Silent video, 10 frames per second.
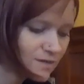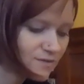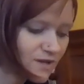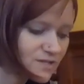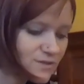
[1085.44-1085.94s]
You
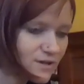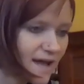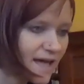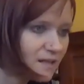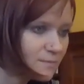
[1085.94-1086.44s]
can rest with
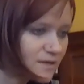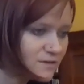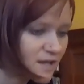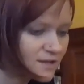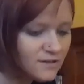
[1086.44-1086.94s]
your
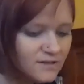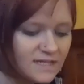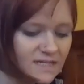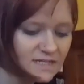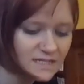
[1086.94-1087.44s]
elbows on your
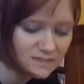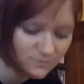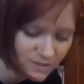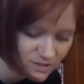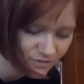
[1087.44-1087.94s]
knees,
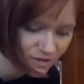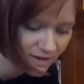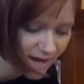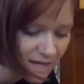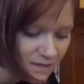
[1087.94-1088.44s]
reach for your